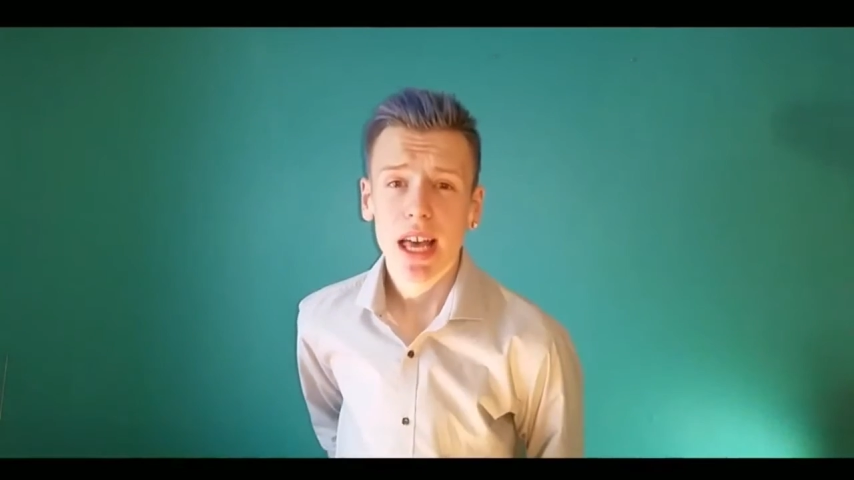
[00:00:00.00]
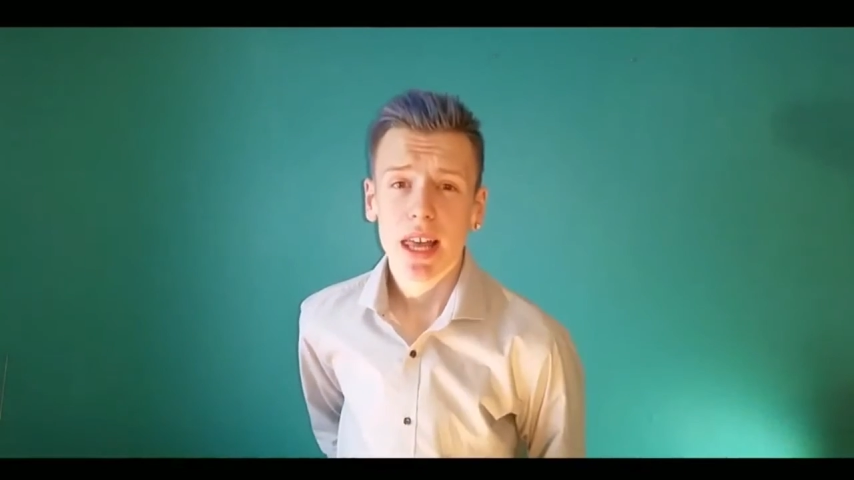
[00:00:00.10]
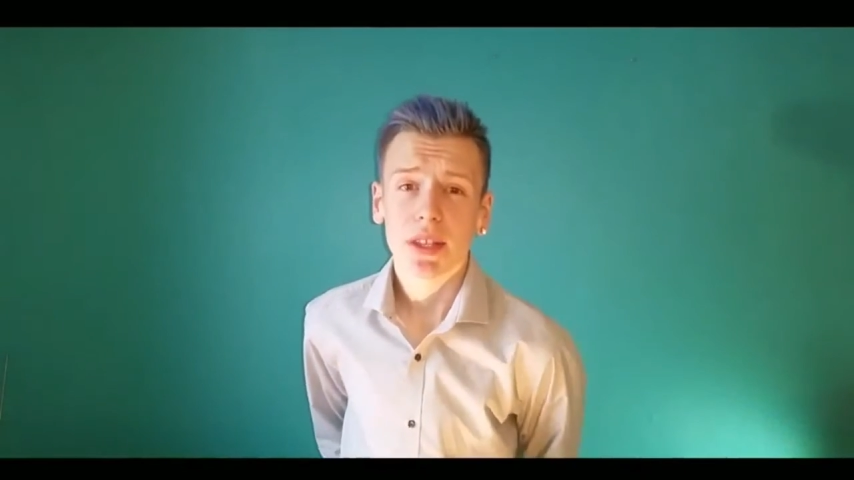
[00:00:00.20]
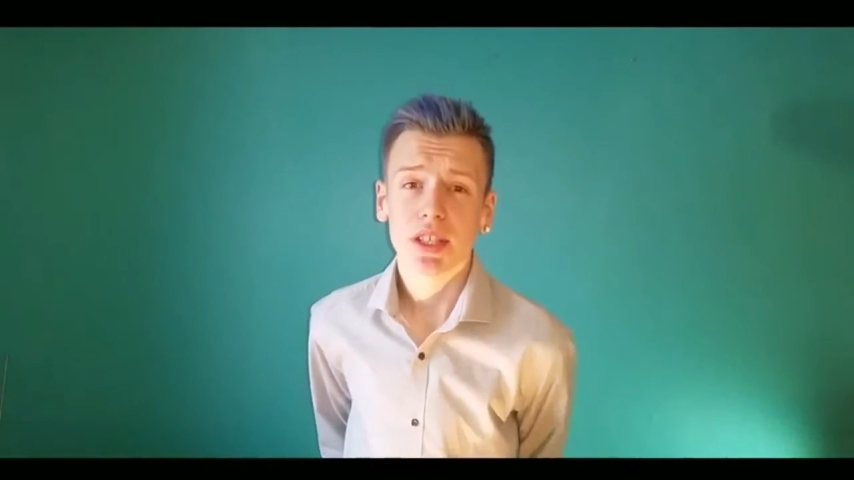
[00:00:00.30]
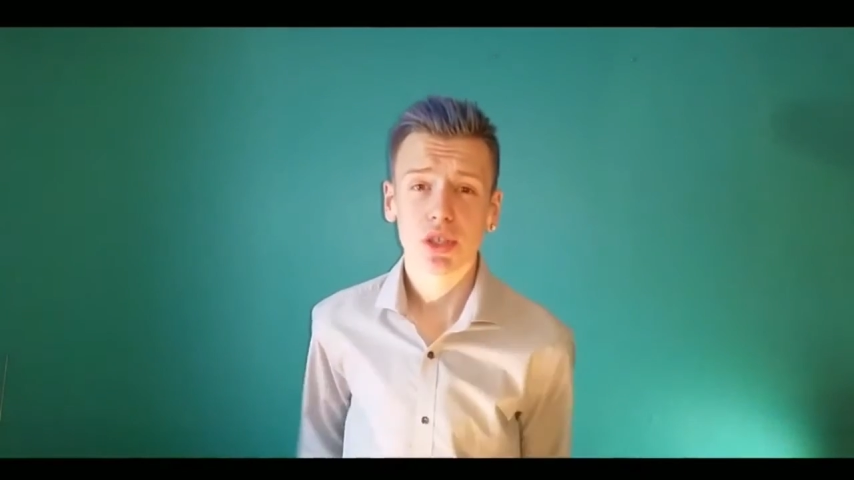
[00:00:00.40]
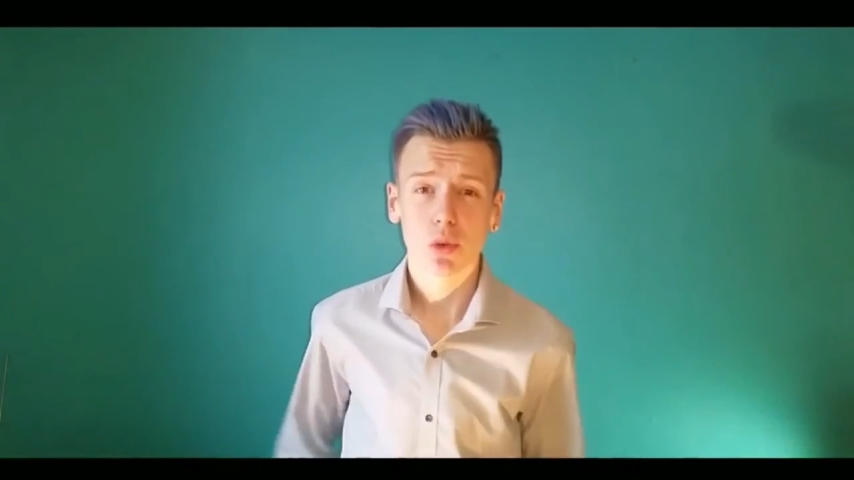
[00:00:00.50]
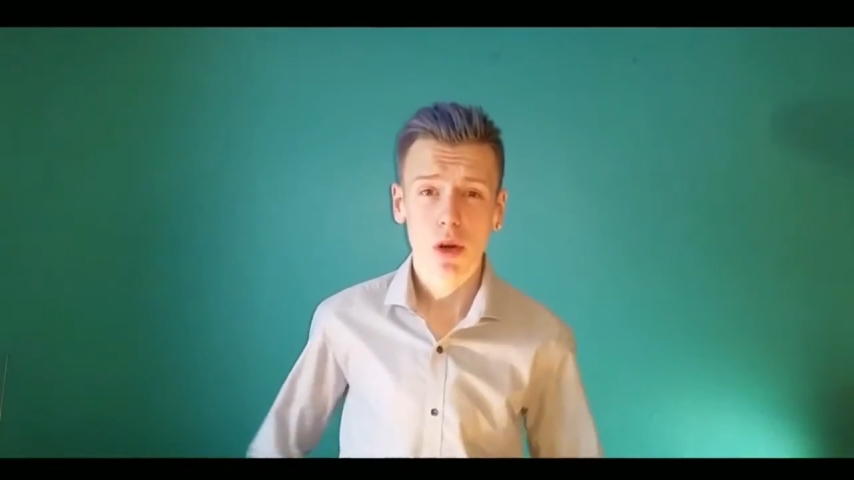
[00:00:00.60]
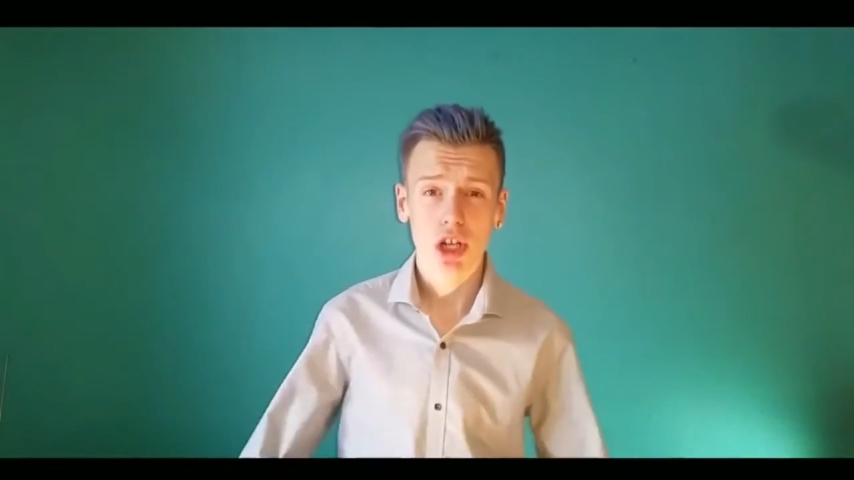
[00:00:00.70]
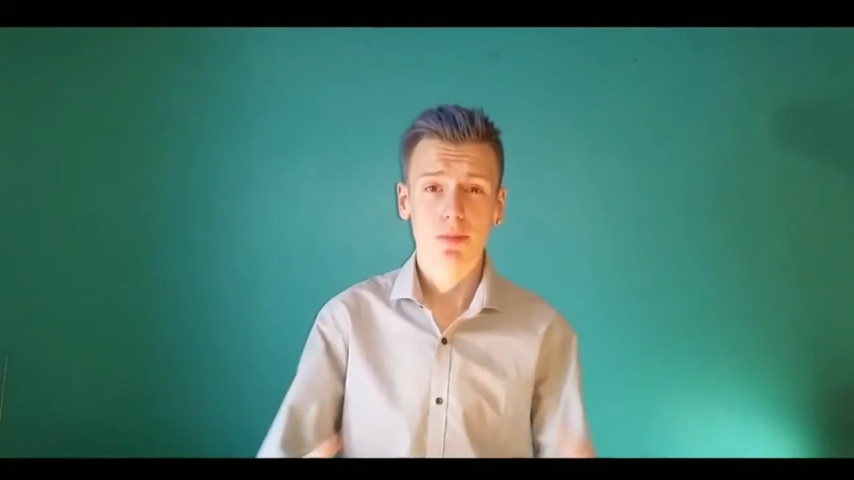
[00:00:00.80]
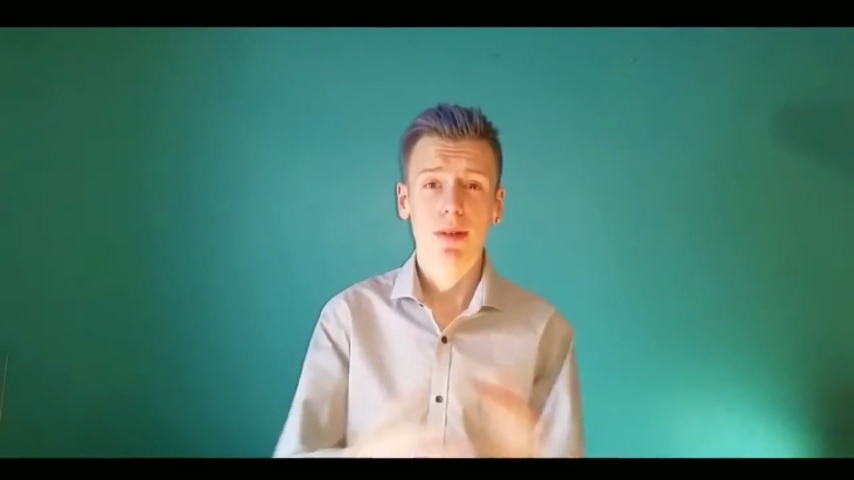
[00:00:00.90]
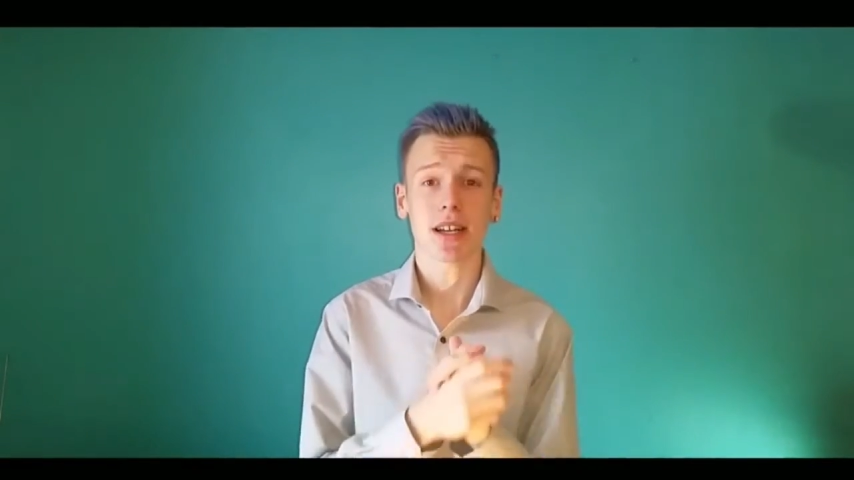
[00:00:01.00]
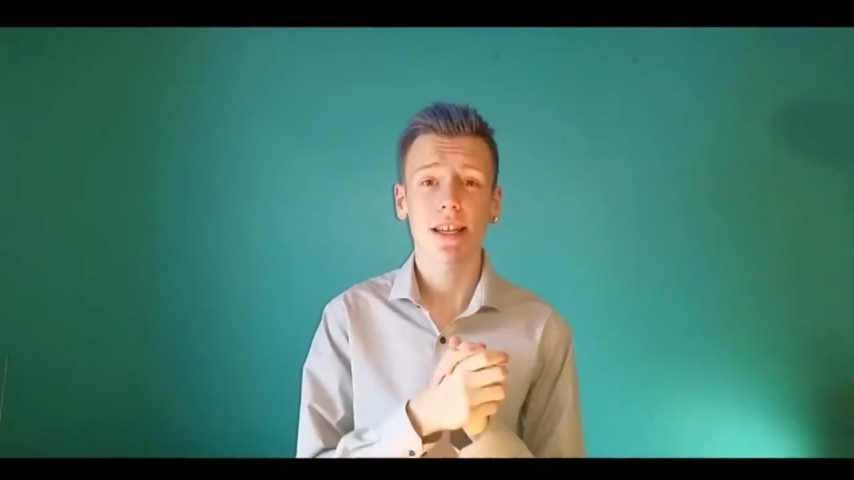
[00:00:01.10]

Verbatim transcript: This is your Welsh Pug.